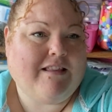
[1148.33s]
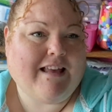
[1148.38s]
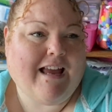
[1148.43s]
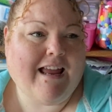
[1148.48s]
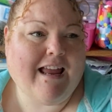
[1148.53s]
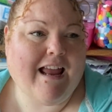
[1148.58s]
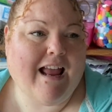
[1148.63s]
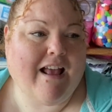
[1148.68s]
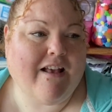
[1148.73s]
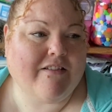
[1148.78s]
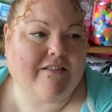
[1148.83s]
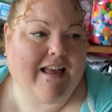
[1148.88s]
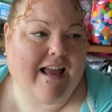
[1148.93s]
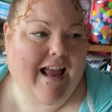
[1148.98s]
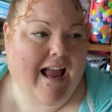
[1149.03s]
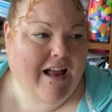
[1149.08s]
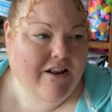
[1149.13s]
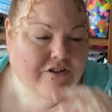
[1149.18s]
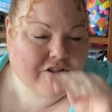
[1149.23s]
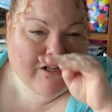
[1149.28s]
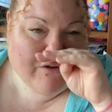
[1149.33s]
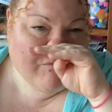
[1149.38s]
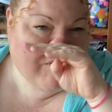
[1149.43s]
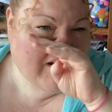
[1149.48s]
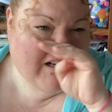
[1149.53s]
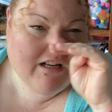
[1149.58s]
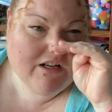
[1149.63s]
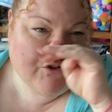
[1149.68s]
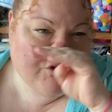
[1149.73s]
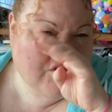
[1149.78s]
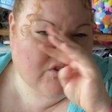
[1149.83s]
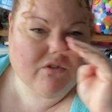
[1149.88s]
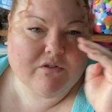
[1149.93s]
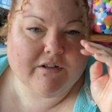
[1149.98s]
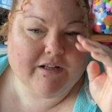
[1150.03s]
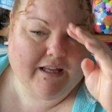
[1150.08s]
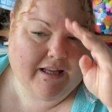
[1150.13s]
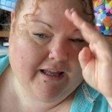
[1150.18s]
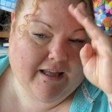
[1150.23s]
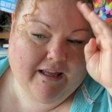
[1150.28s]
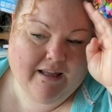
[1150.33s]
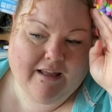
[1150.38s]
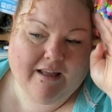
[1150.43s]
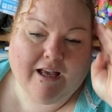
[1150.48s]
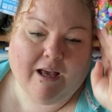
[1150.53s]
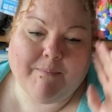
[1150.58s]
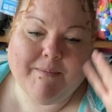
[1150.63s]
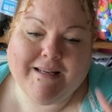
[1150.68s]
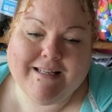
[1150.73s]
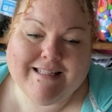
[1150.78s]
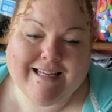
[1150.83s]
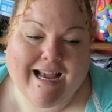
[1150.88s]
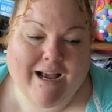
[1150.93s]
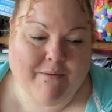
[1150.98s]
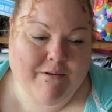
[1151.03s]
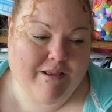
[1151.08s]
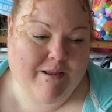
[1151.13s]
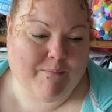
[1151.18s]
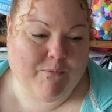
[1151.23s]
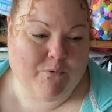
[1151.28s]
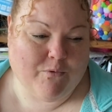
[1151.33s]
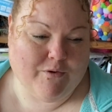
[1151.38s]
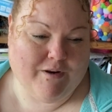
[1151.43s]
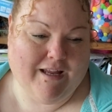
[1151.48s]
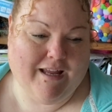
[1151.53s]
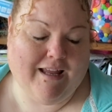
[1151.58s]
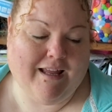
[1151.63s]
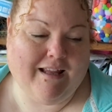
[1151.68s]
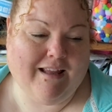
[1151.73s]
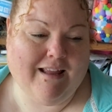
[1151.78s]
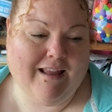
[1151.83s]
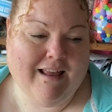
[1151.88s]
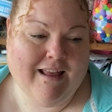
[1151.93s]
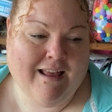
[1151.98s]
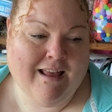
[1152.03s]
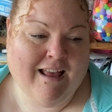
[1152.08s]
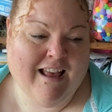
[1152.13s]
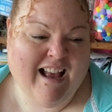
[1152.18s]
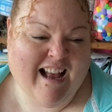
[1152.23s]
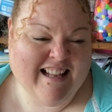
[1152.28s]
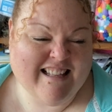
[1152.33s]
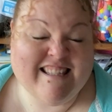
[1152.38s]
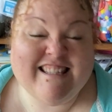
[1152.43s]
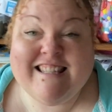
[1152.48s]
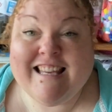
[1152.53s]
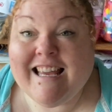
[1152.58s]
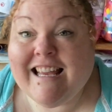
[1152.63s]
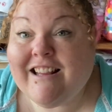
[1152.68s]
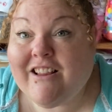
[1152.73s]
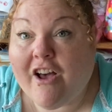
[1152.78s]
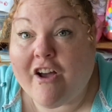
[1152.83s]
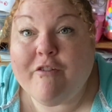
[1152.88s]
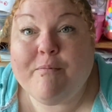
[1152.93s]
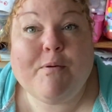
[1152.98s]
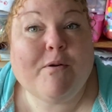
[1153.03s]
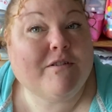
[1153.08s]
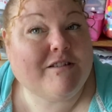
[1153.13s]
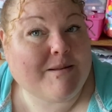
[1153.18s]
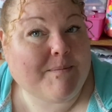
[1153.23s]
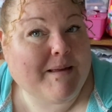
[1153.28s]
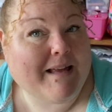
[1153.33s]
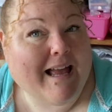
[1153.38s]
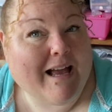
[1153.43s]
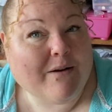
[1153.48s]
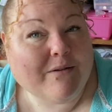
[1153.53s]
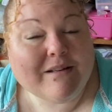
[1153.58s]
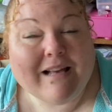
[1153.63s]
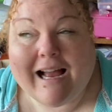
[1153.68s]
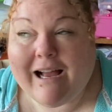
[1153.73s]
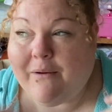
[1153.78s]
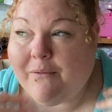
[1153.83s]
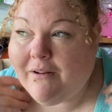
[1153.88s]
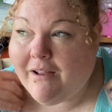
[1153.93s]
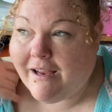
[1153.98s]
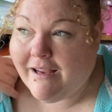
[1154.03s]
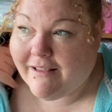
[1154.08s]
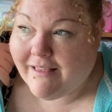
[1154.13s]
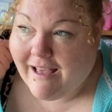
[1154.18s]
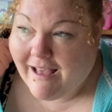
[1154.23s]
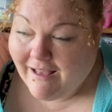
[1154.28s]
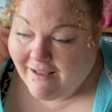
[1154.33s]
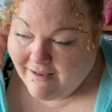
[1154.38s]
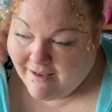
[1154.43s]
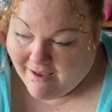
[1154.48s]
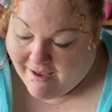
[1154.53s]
They actually really enjoy coming down in the morning and seeing that I've put something out like that.